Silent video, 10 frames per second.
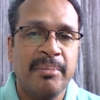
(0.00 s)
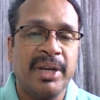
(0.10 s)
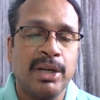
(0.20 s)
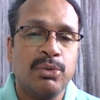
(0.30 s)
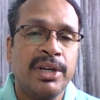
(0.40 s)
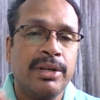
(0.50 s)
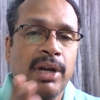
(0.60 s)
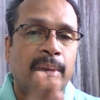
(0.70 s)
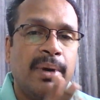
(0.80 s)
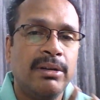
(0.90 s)
because when
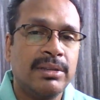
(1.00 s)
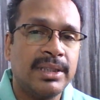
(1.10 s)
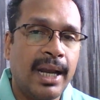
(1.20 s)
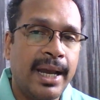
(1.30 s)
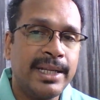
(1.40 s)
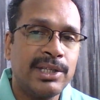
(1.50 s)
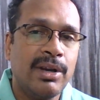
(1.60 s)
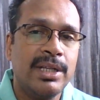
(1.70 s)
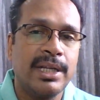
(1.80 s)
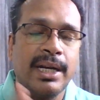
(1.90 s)
talk about saline
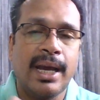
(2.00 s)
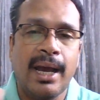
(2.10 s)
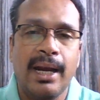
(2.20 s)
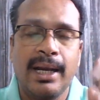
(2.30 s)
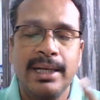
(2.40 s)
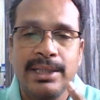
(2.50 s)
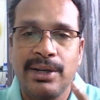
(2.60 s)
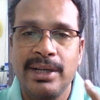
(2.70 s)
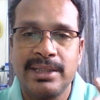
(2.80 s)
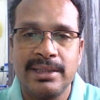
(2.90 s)
soils and alkali
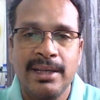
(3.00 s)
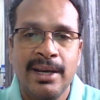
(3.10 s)
soils,